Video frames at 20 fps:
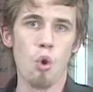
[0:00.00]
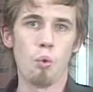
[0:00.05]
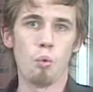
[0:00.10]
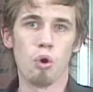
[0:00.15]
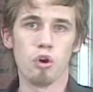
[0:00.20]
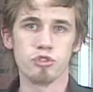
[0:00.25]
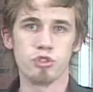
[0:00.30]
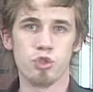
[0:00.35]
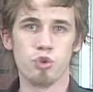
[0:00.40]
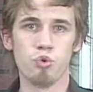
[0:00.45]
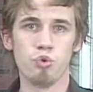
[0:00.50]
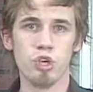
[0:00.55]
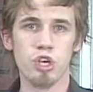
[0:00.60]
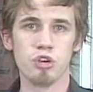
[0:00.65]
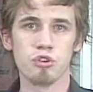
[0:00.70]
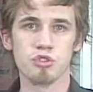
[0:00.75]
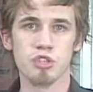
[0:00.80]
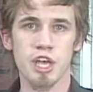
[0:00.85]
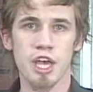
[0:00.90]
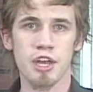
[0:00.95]
Well, 2
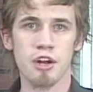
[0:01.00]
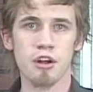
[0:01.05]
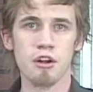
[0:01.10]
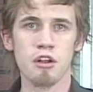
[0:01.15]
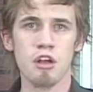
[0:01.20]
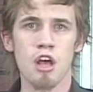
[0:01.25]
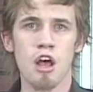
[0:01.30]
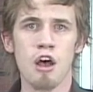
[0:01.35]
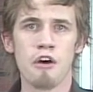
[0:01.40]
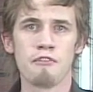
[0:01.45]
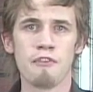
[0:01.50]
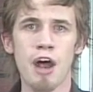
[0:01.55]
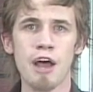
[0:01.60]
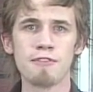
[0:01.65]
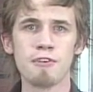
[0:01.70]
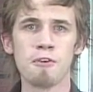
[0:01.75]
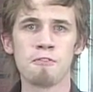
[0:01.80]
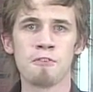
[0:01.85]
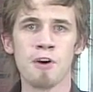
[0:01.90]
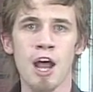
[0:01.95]
years later,
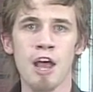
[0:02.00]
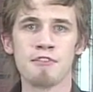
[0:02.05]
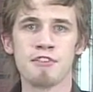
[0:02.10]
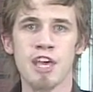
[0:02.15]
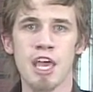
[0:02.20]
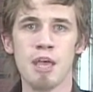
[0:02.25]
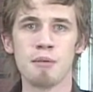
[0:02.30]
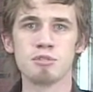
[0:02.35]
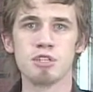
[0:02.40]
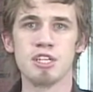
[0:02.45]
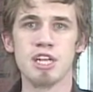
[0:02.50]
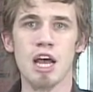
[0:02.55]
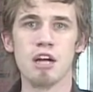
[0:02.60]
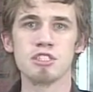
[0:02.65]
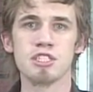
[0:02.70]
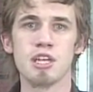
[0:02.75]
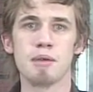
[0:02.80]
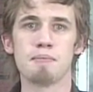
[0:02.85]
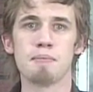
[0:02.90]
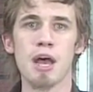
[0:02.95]
505 Games
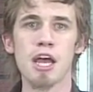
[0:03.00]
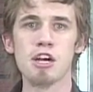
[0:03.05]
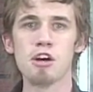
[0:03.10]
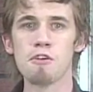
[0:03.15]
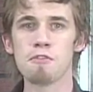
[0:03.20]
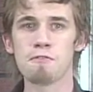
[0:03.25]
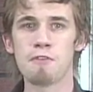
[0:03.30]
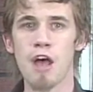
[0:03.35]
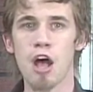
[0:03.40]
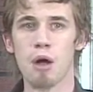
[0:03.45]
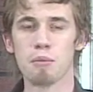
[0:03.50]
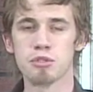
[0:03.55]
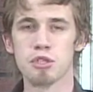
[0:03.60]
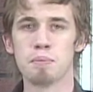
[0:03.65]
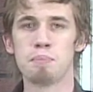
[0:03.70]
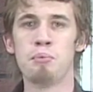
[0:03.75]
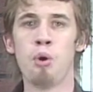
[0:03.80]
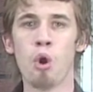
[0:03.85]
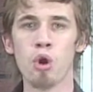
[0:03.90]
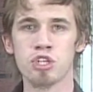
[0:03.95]
announced that Michael Phelps'
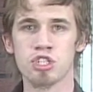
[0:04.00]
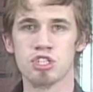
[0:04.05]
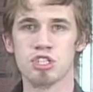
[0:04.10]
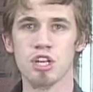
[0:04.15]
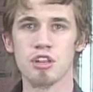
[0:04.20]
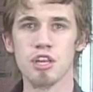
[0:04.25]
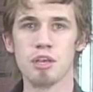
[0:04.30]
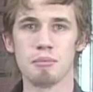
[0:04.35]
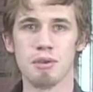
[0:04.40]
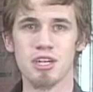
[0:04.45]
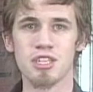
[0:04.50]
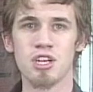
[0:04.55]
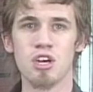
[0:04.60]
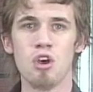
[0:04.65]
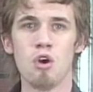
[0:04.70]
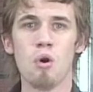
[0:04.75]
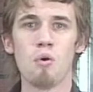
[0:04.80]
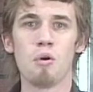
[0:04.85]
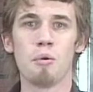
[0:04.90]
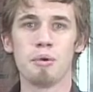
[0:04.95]
Push the Limit
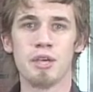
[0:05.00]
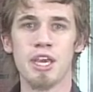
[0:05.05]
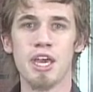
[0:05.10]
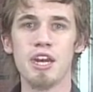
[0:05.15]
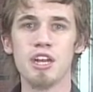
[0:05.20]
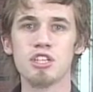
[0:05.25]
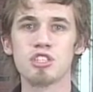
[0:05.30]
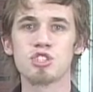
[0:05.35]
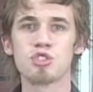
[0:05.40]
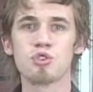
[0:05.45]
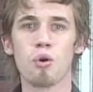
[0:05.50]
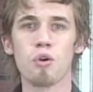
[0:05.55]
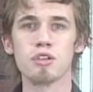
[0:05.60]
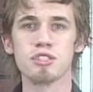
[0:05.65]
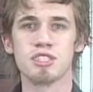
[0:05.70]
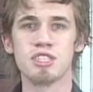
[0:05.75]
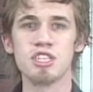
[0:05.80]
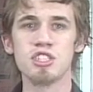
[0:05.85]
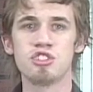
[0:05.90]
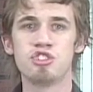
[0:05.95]
will be hitting
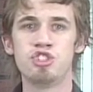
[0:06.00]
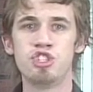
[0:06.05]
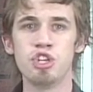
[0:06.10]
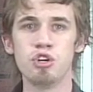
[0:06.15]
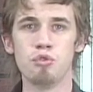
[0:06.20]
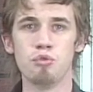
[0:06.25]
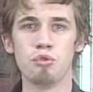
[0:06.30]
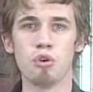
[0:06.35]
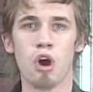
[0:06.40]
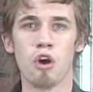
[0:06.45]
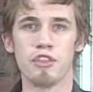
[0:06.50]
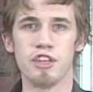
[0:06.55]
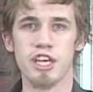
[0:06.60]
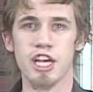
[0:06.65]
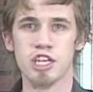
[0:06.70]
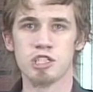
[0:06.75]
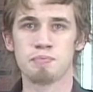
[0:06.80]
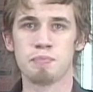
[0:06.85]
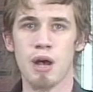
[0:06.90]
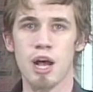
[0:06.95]
stores this June on the
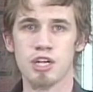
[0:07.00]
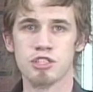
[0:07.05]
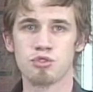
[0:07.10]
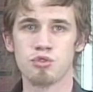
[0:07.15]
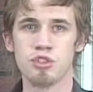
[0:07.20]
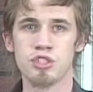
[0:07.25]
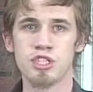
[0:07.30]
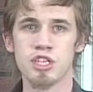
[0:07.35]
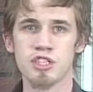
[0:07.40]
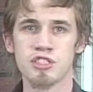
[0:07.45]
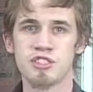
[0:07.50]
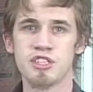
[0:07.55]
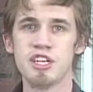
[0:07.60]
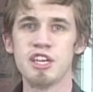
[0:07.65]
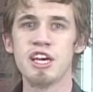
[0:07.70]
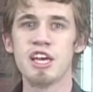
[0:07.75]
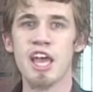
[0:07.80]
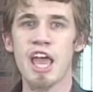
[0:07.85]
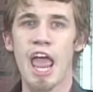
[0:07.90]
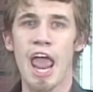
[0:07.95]
Xbox
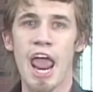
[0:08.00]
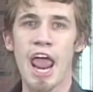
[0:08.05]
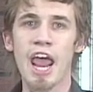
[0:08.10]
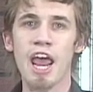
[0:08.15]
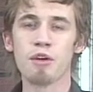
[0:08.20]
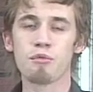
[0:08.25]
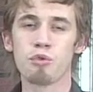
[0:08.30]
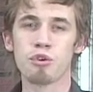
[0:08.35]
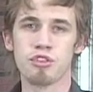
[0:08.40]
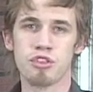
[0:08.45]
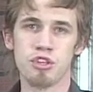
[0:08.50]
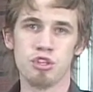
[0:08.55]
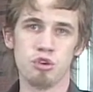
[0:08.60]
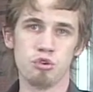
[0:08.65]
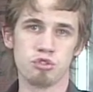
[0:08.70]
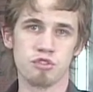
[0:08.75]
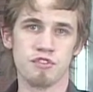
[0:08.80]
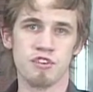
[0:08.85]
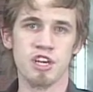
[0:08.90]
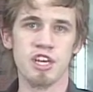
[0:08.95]
360 and with the
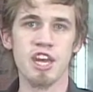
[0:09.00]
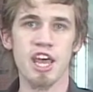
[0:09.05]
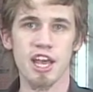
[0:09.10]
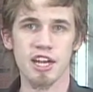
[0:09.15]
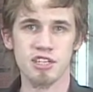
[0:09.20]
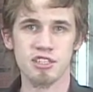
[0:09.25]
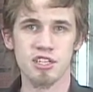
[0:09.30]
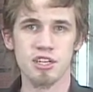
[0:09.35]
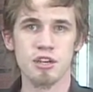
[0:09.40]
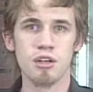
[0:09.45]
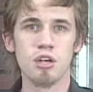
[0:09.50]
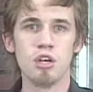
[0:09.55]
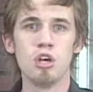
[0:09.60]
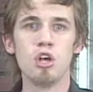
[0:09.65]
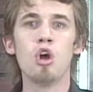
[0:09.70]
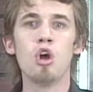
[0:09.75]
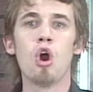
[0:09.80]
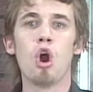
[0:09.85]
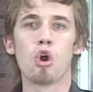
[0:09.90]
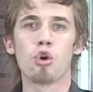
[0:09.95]
use of Kinect.
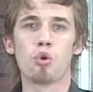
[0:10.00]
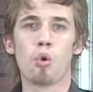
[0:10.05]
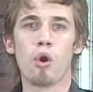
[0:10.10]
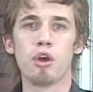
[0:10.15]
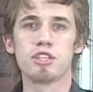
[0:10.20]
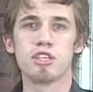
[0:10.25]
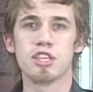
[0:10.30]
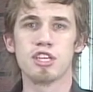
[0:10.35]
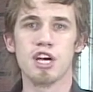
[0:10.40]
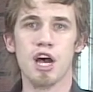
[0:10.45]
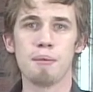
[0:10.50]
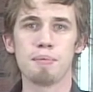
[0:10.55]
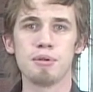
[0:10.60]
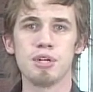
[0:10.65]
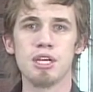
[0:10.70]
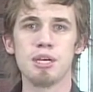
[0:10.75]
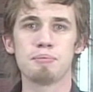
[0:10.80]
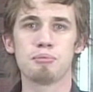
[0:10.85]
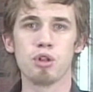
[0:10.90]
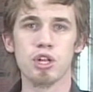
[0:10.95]
According to the
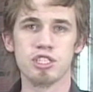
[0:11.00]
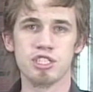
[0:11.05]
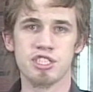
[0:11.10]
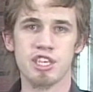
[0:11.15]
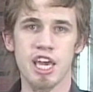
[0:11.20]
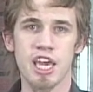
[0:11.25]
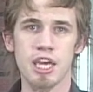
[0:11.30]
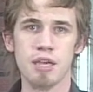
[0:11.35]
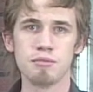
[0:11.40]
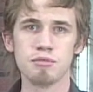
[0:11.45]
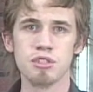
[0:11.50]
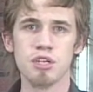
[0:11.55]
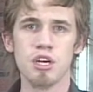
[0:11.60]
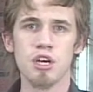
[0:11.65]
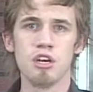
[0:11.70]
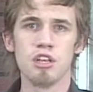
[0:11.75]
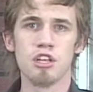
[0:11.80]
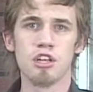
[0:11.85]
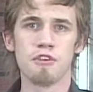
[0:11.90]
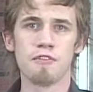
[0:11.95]
company, Blitz Games,
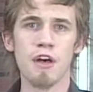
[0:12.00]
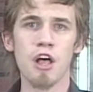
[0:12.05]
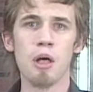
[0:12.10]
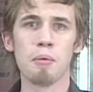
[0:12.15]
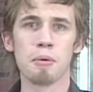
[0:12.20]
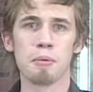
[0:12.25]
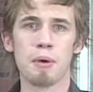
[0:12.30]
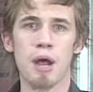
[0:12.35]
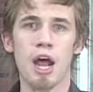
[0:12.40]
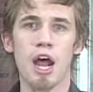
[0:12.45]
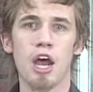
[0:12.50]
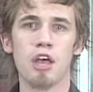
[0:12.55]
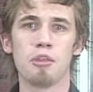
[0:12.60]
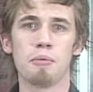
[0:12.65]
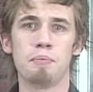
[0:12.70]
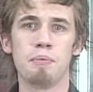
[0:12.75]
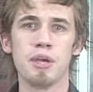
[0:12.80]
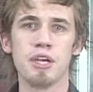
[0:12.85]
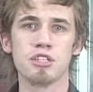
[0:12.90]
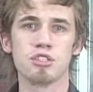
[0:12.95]
the developer behind
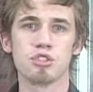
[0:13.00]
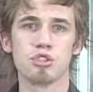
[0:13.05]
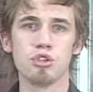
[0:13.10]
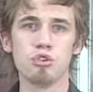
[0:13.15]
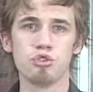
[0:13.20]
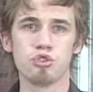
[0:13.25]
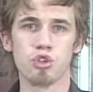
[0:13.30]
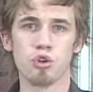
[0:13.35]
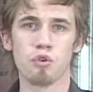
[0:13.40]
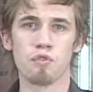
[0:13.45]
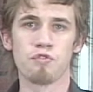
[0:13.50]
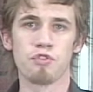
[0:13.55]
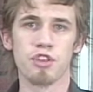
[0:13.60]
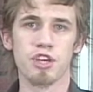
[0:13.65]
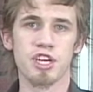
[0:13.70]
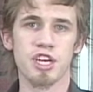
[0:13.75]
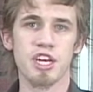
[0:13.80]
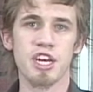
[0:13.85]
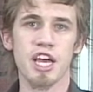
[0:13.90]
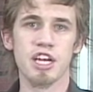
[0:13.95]
The Biggest Loser for the
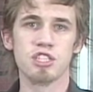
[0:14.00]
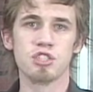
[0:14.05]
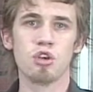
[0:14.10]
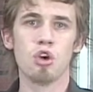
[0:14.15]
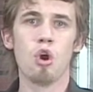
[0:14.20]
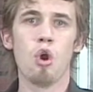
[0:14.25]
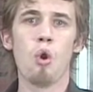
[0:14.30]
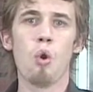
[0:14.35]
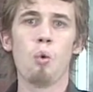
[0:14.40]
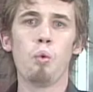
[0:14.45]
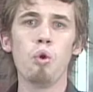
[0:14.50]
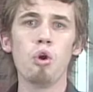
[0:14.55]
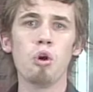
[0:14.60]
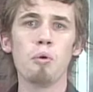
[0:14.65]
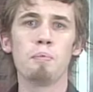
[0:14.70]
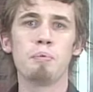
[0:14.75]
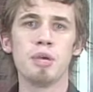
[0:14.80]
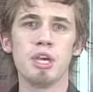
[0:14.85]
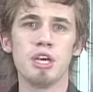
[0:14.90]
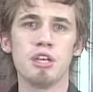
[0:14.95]
Kinect, will
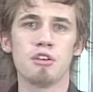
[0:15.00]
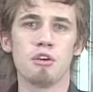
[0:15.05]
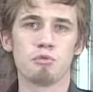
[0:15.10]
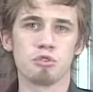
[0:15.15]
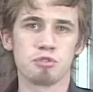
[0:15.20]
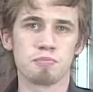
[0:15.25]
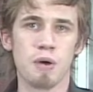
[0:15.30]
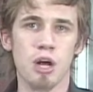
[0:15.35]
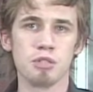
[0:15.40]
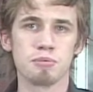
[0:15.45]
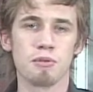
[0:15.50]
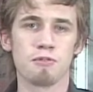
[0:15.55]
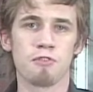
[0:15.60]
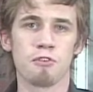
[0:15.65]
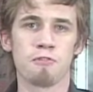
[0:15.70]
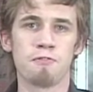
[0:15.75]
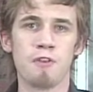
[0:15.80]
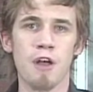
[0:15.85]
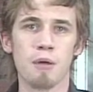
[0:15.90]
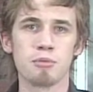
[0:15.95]
be responsible
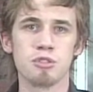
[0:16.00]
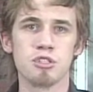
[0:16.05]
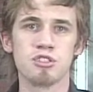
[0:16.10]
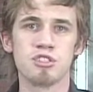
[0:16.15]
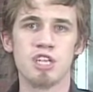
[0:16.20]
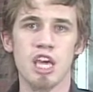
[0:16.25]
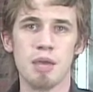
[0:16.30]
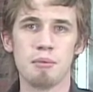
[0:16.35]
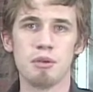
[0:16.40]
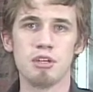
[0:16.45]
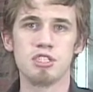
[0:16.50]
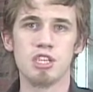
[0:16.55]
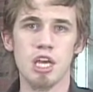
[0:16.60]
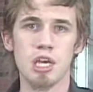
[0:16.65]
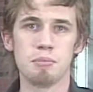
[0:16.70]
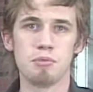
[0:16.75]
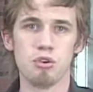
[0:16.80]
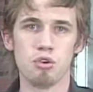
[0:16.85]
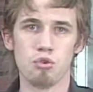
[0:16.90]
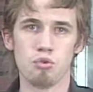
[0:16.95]
for Phelps' gaming
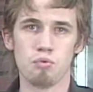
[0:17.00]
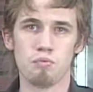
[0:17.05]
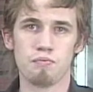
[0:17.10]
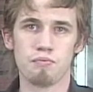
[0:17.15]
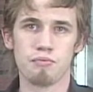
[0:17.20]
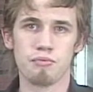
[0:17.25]
debut.